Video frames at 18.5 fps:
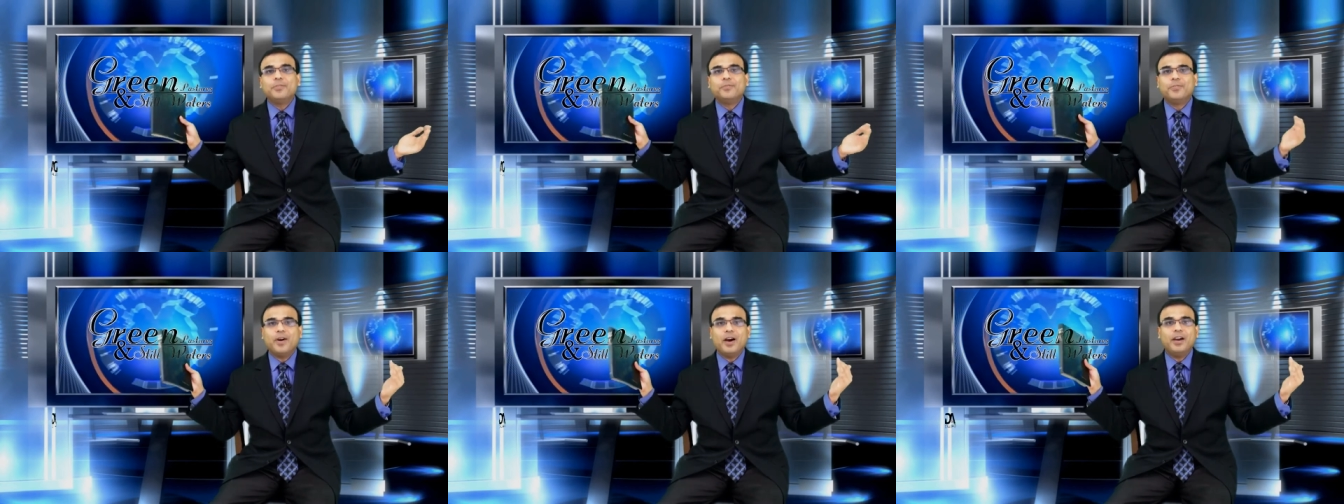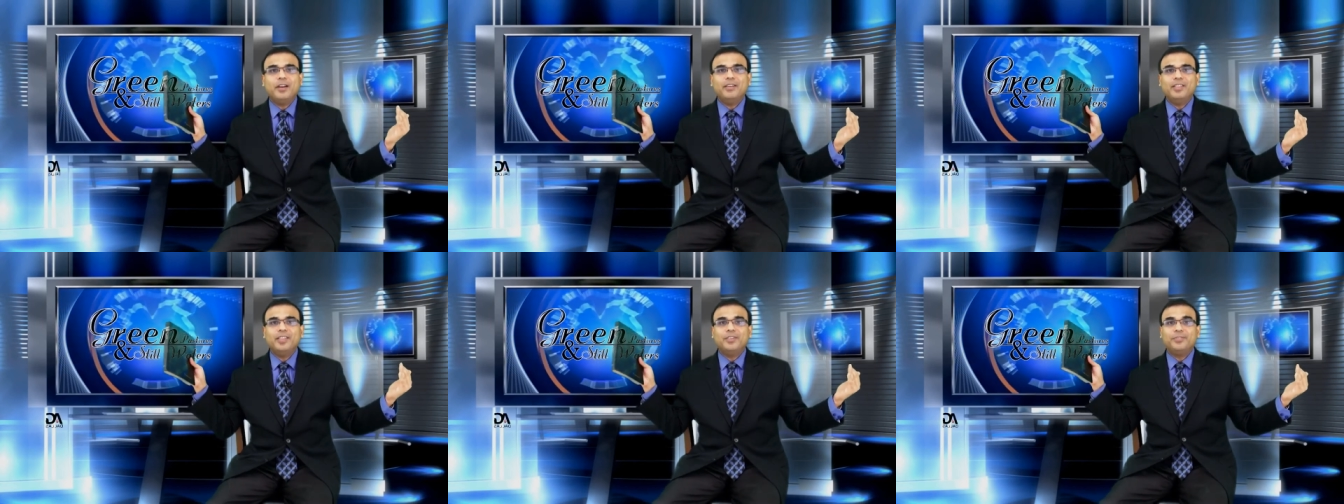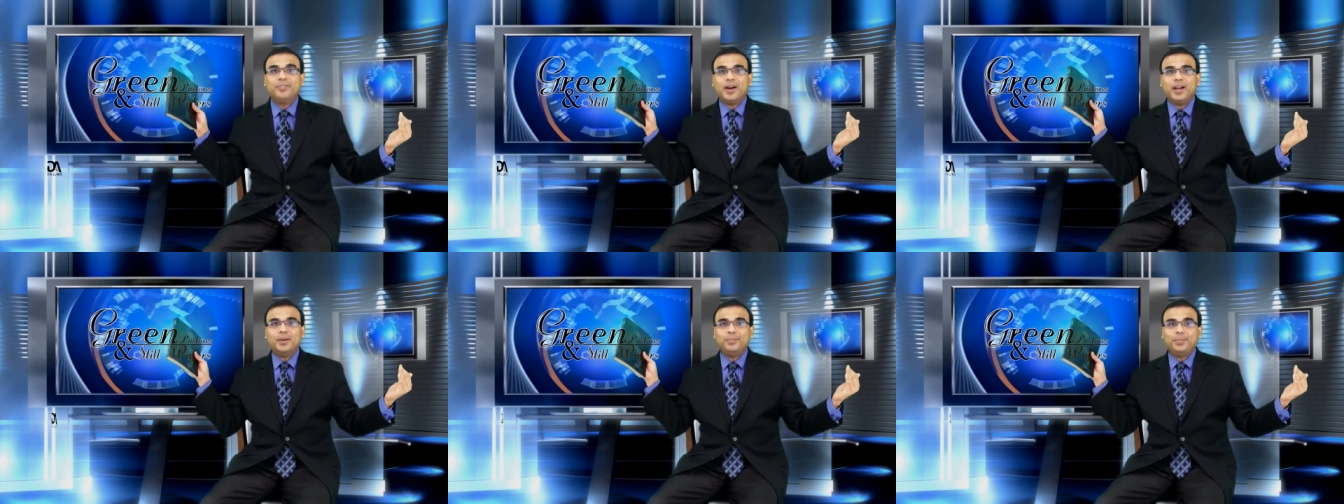Fire in the
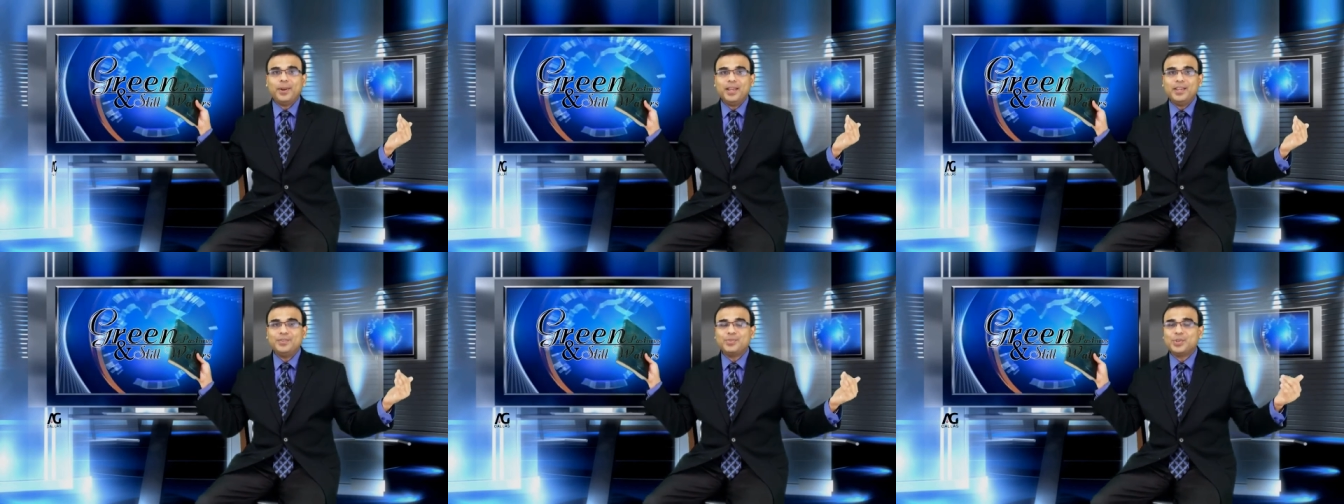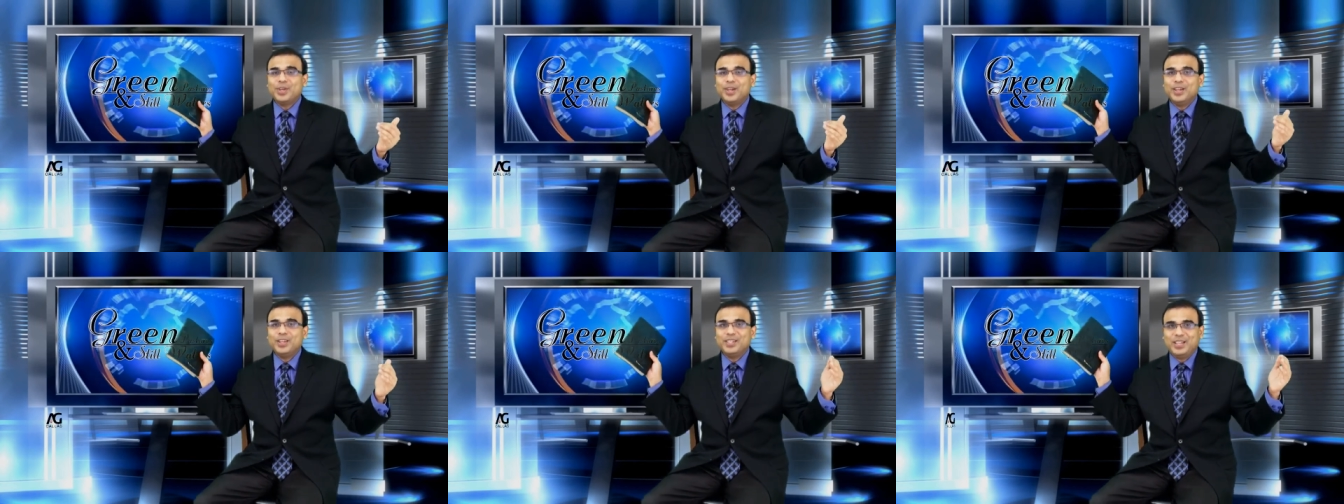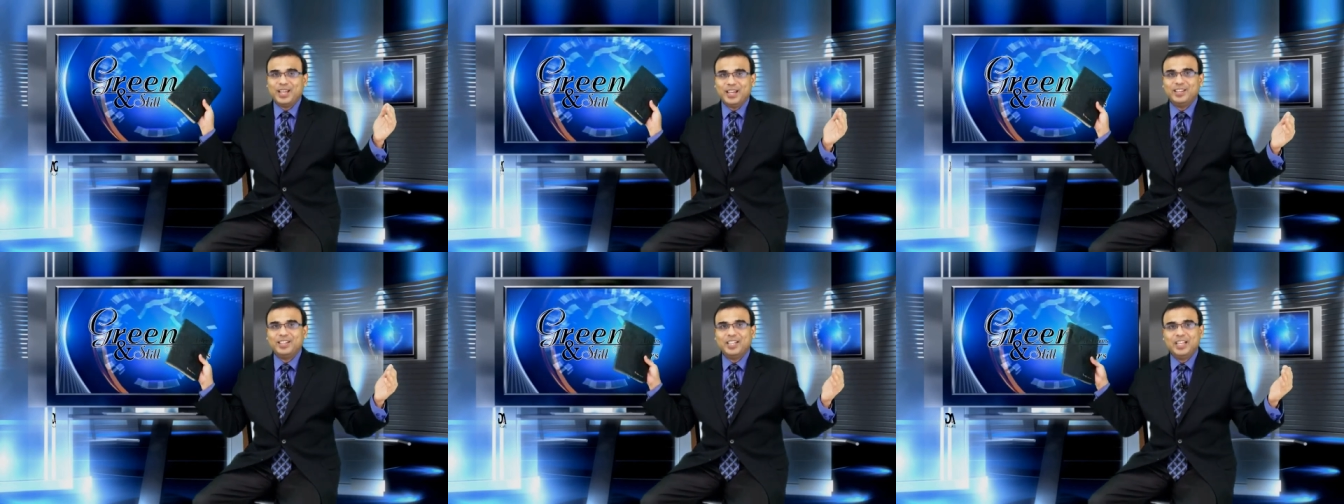fireplace
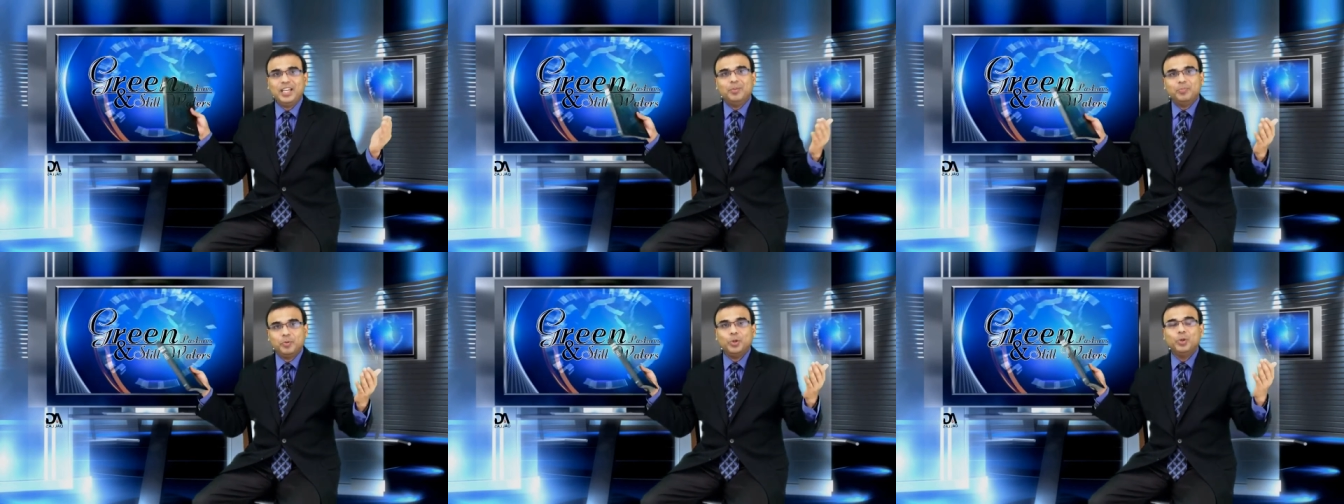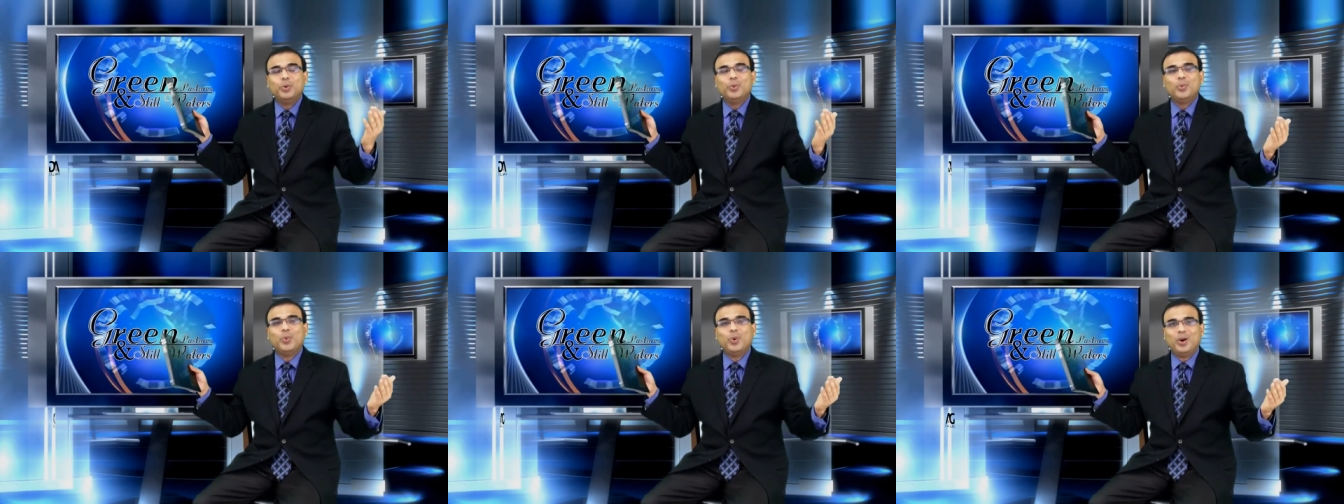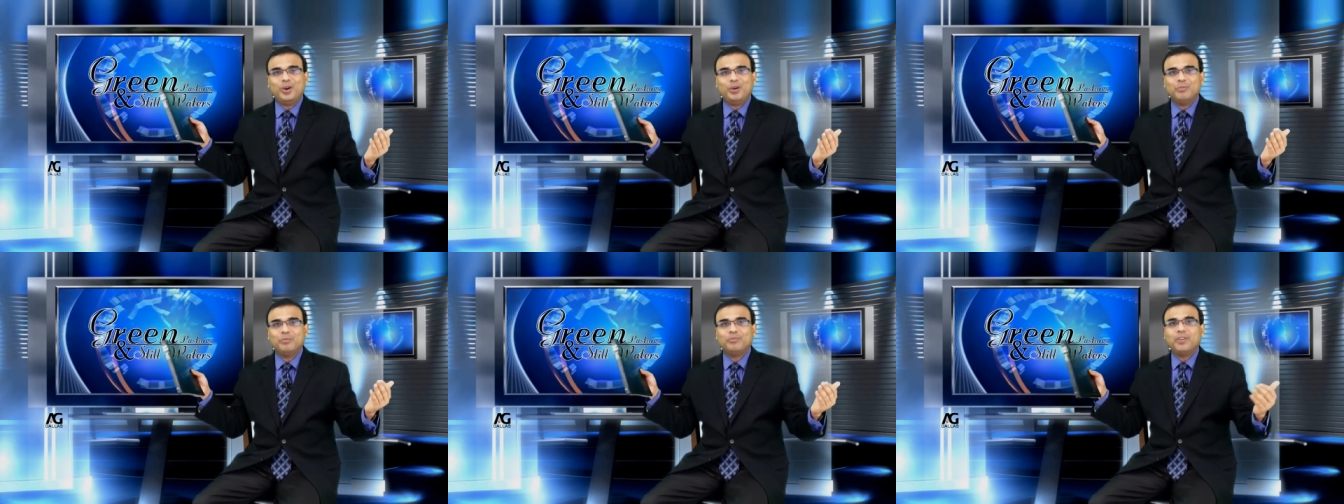can keep you warm.